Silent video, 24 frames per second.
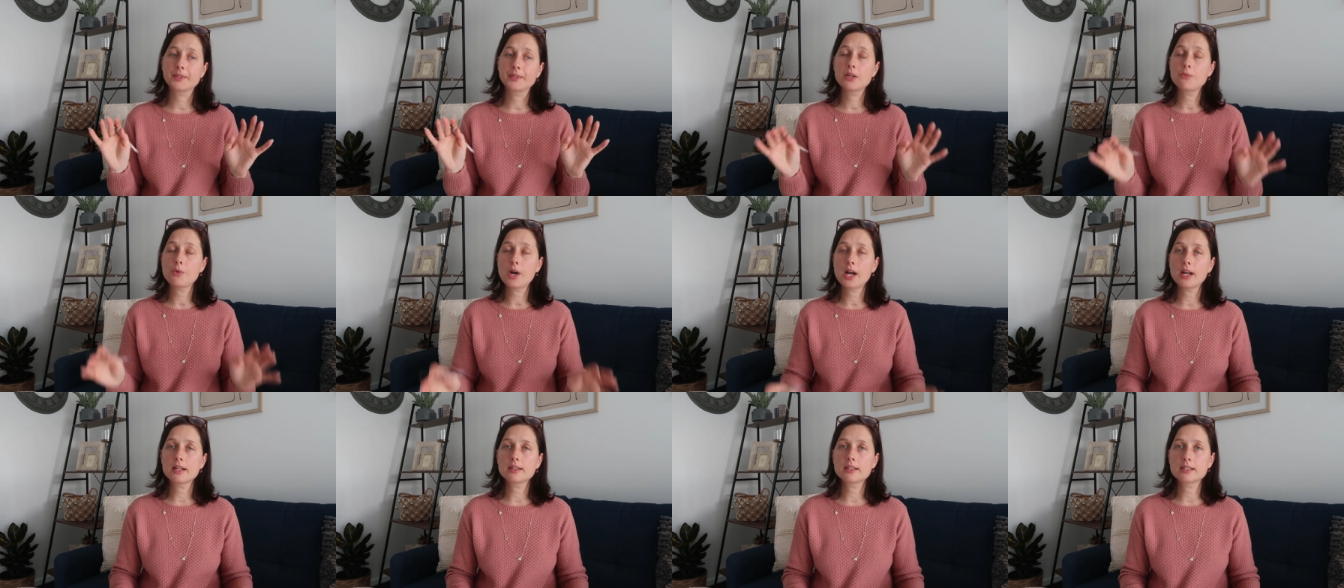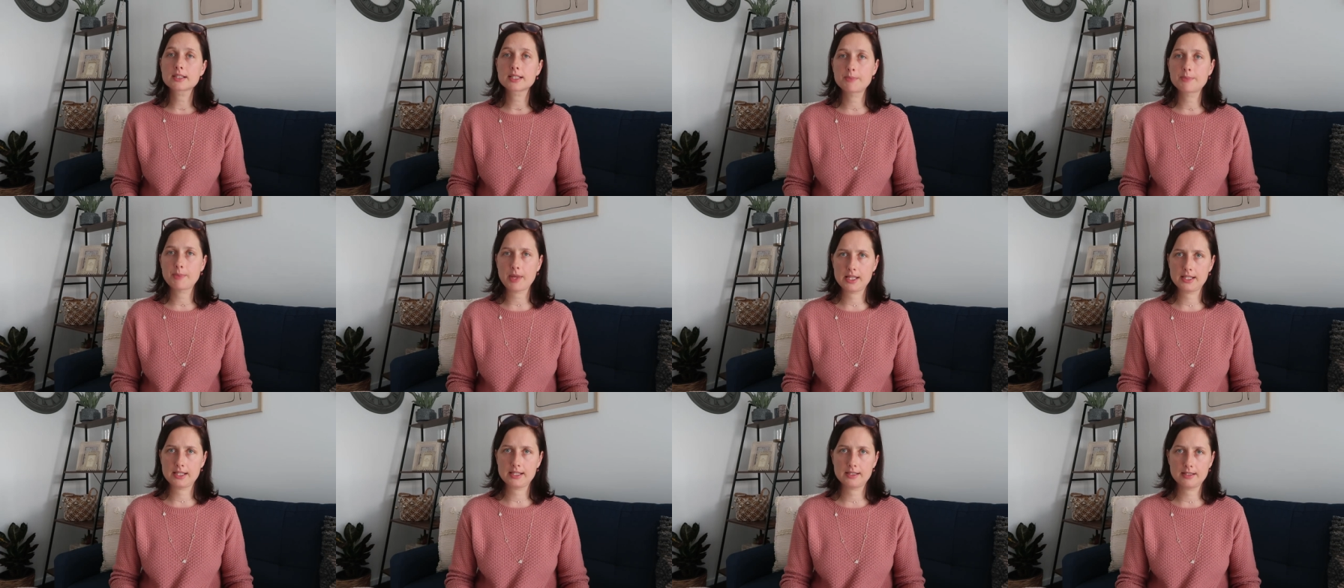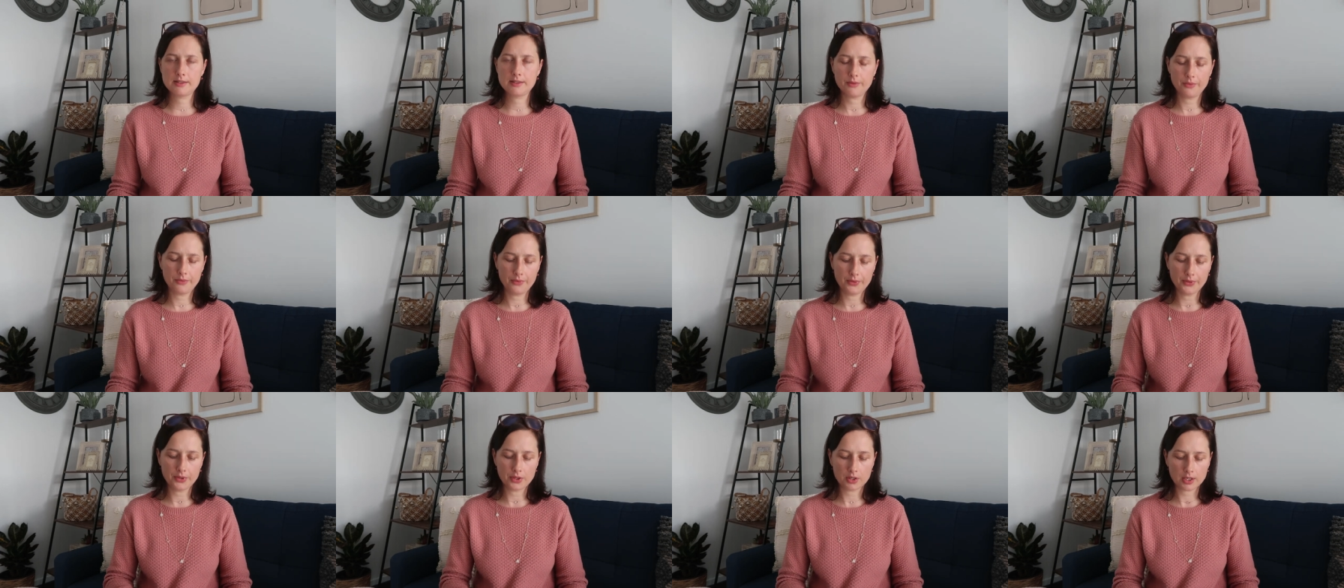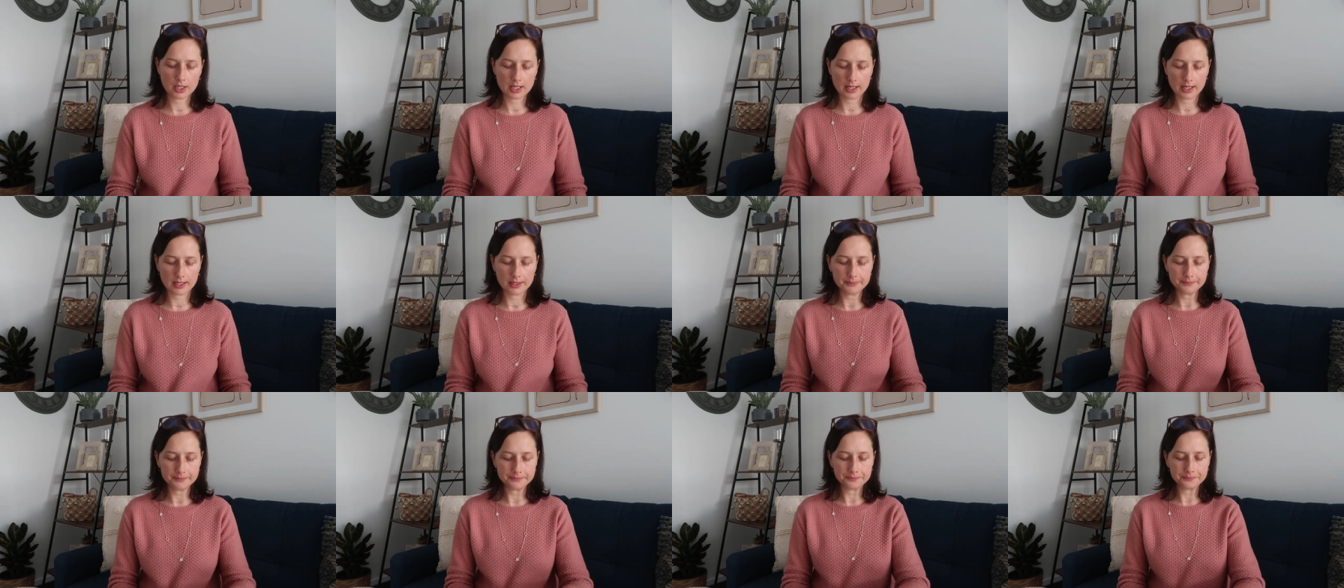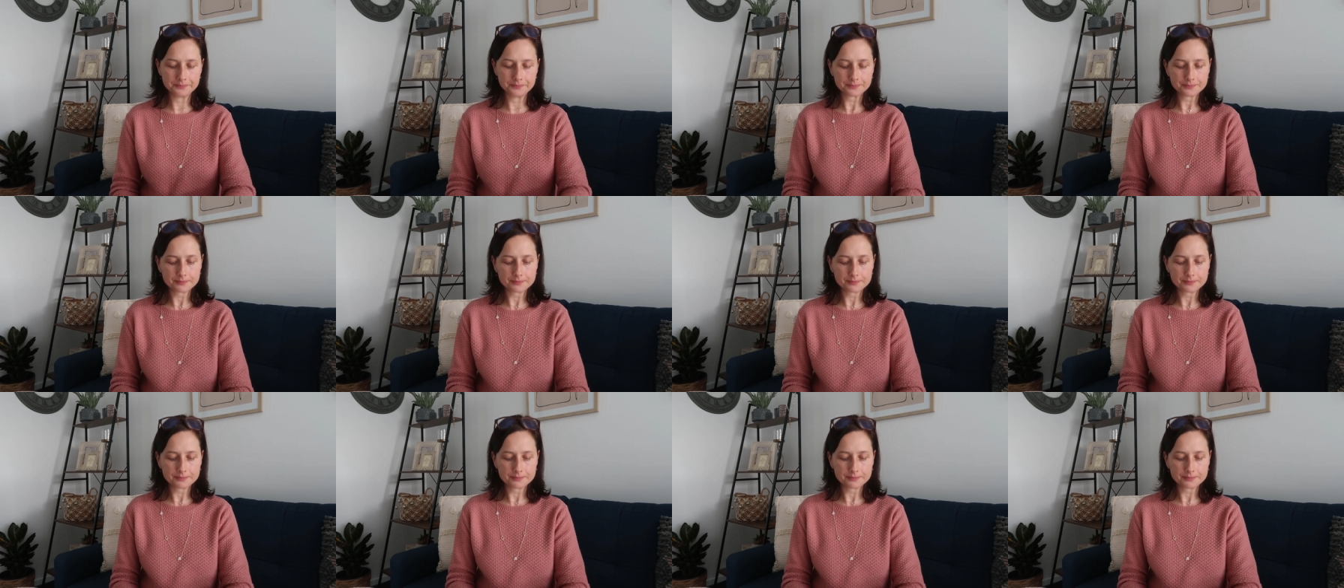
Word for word: quite expensive, okay?